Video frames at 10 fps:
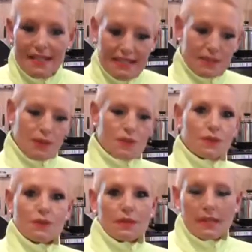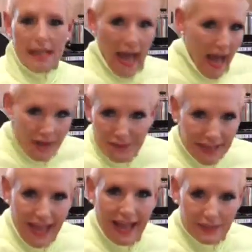It's got half
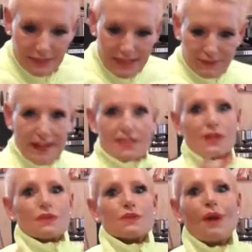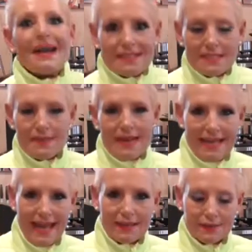the calories, fat's got twice as many
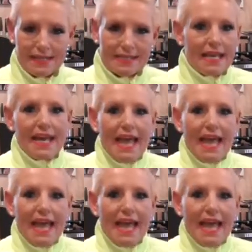calories,